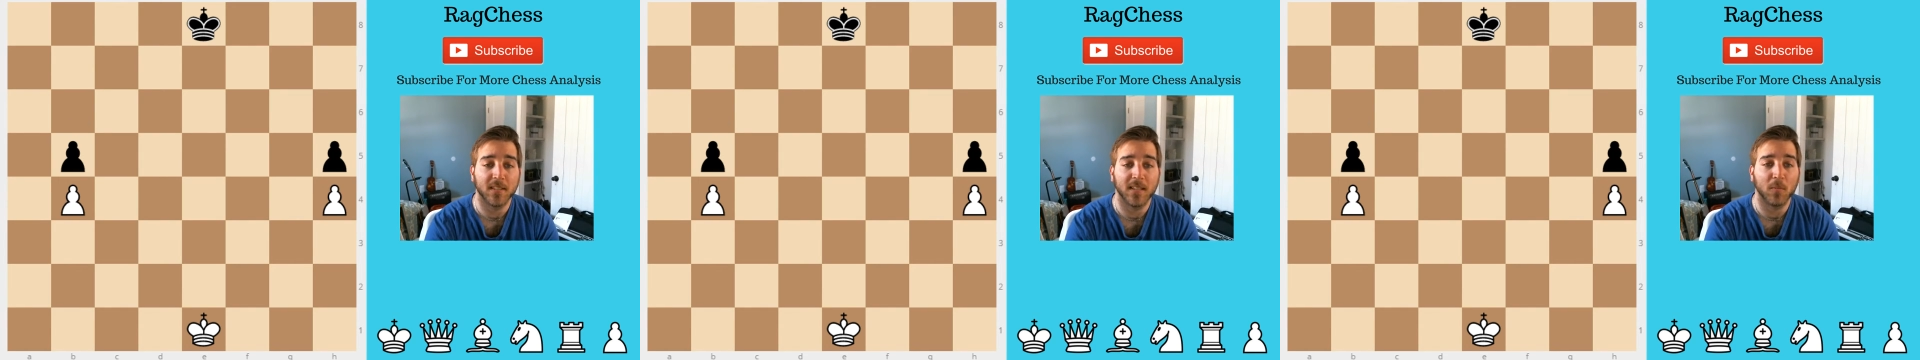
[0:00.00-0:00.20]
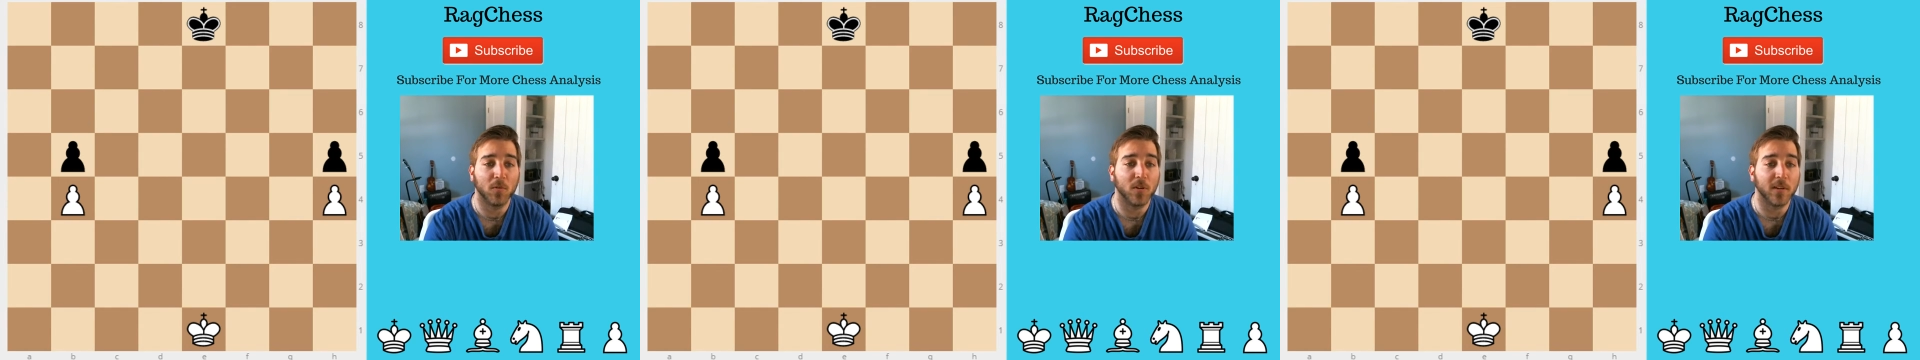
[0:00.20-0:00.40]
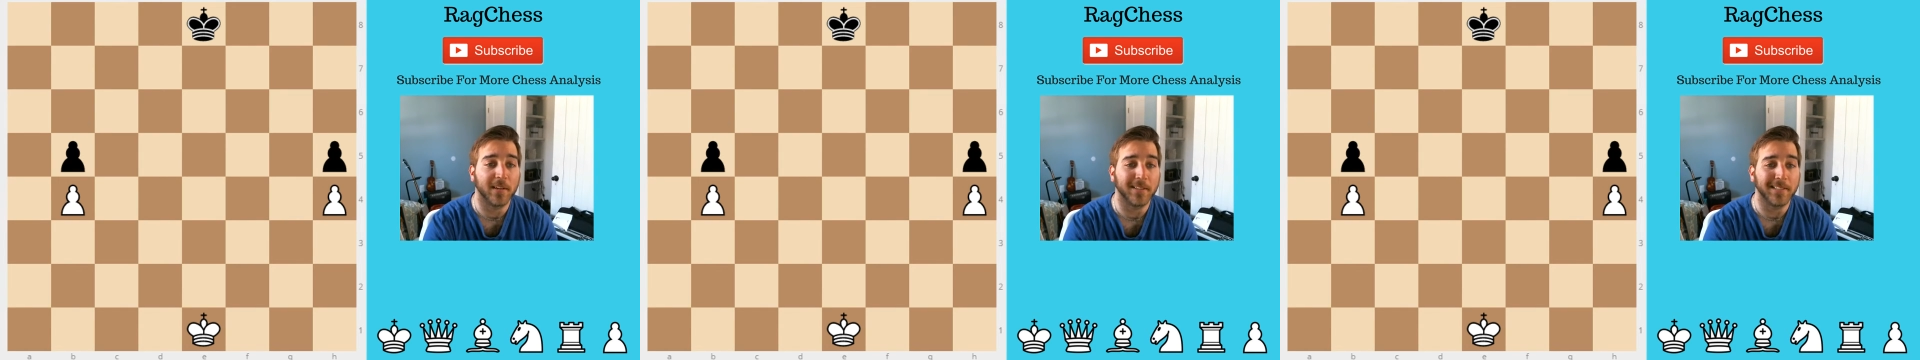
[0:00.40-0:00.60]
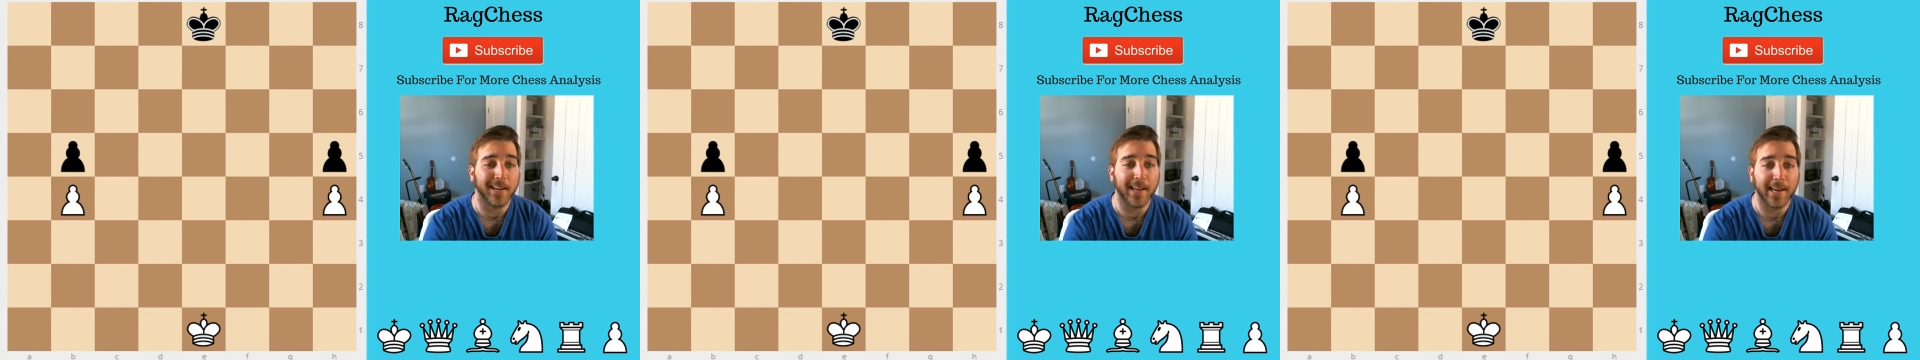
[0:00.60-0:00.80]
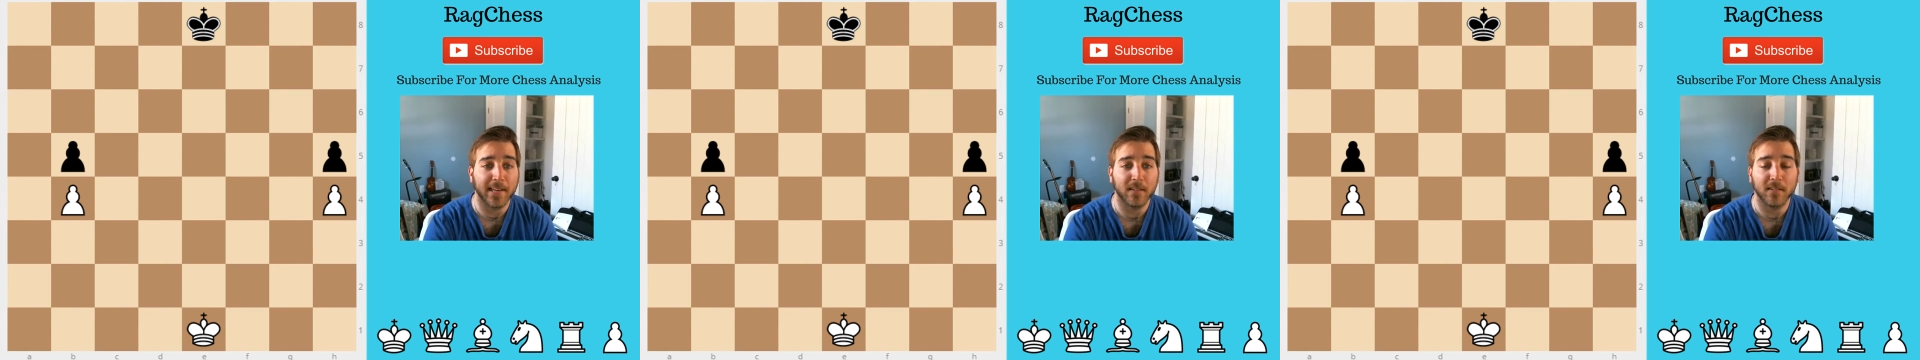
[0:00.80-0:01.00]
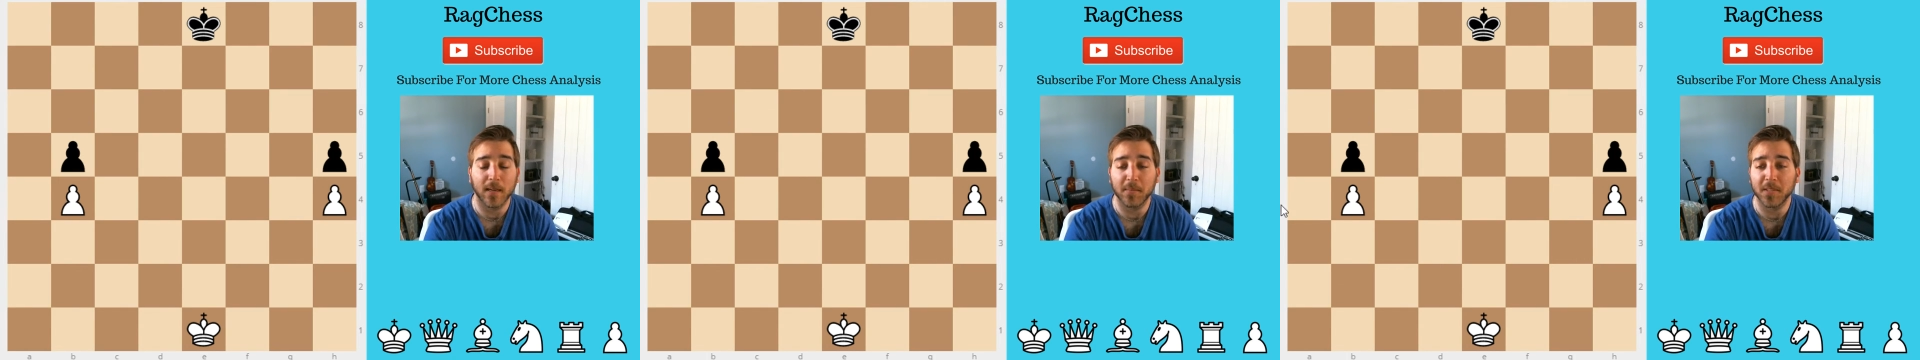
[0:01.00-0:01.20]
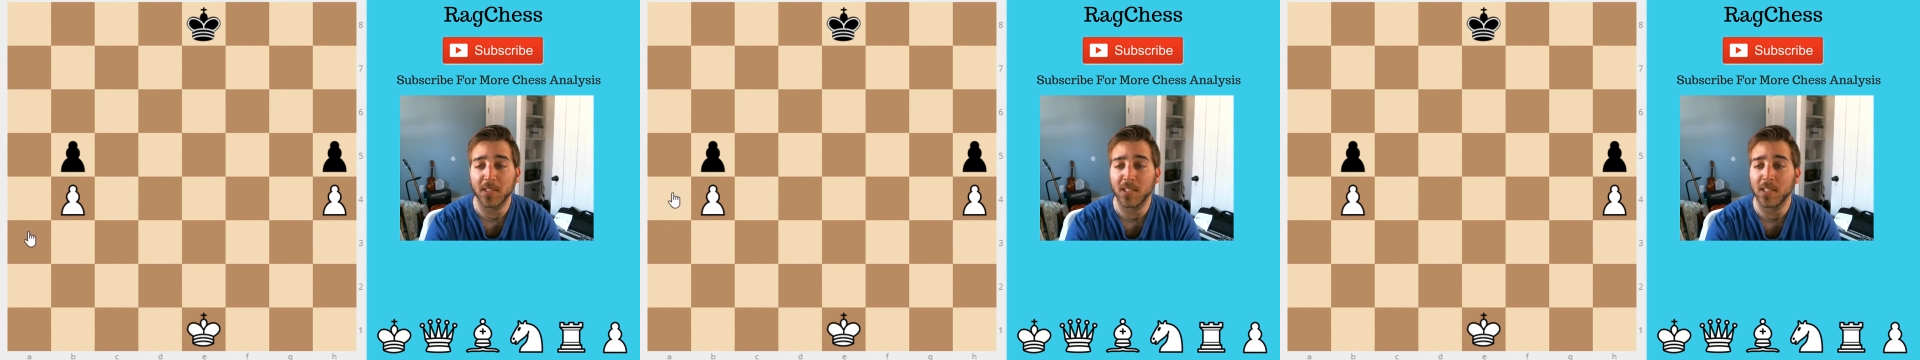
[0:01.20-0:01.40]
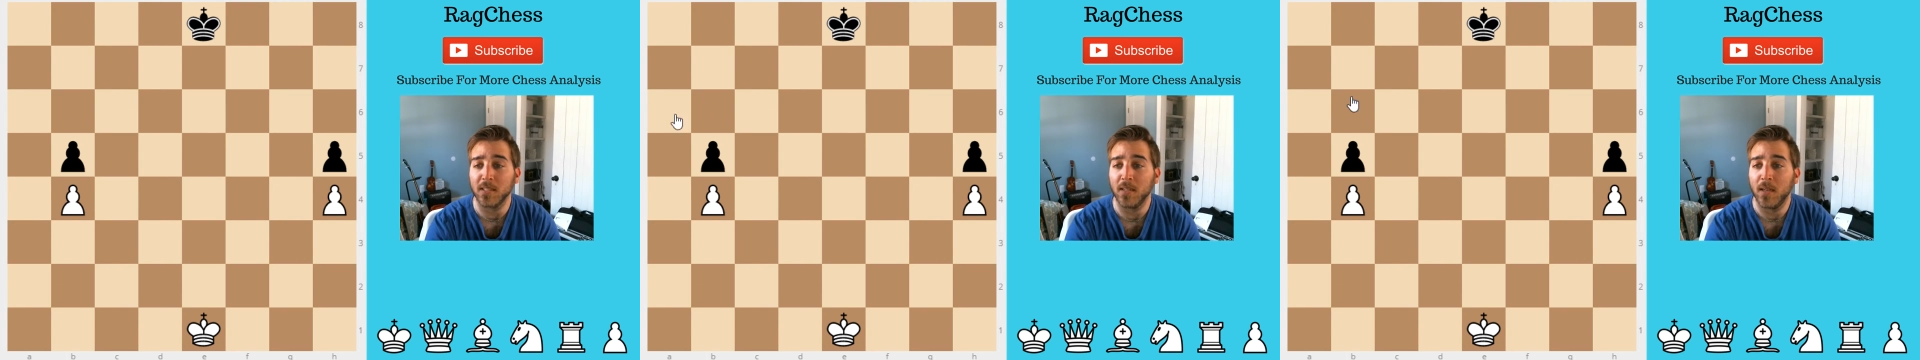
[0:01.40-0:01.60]
then we'll look at diagonal
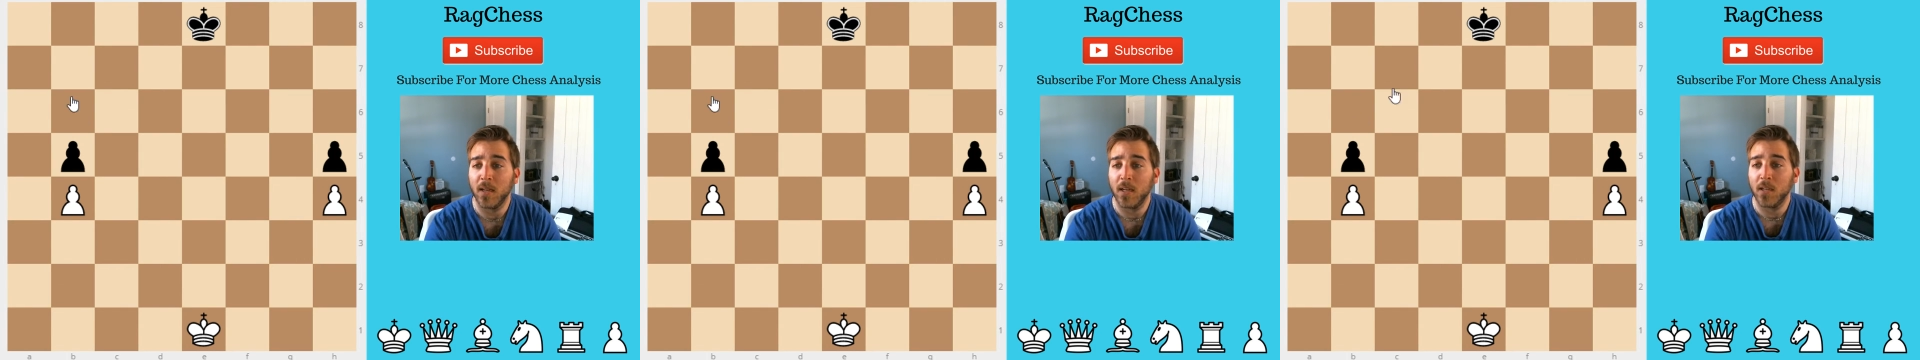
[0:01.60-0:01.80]
opposition.